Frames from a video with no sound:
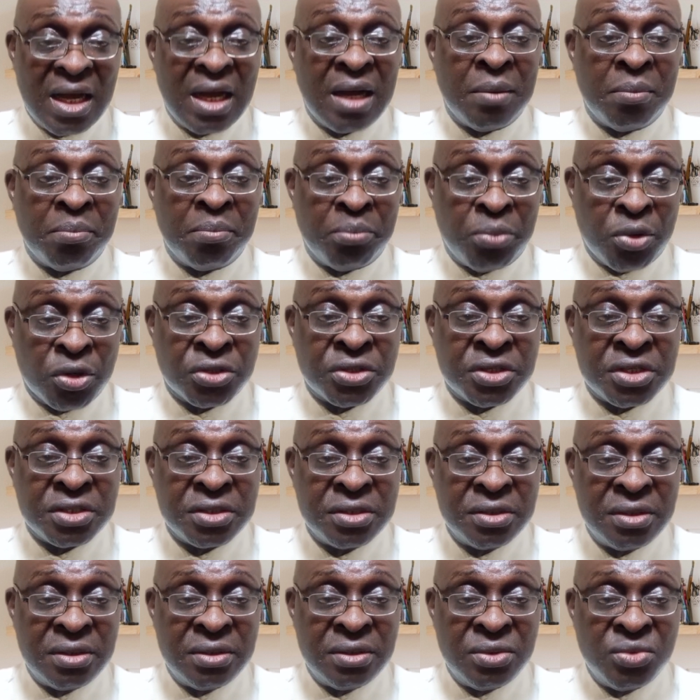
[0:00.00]
and bought
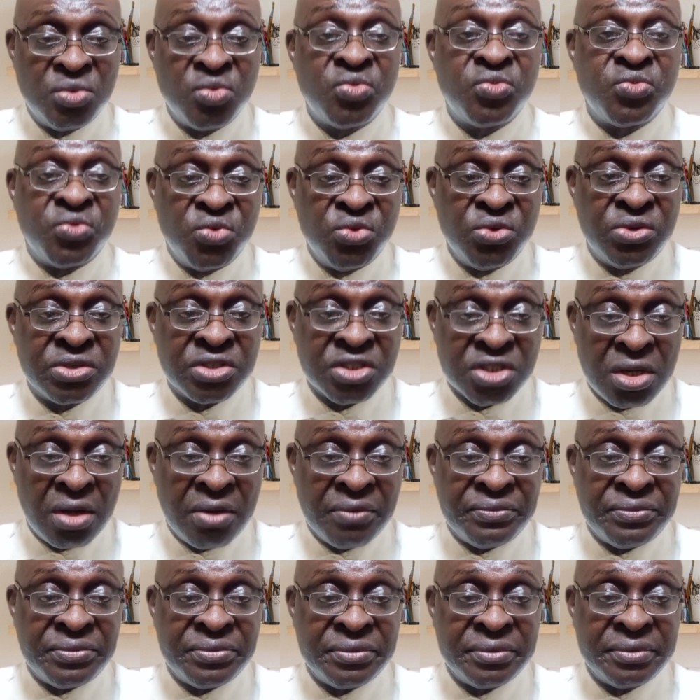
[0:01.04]
foodstuff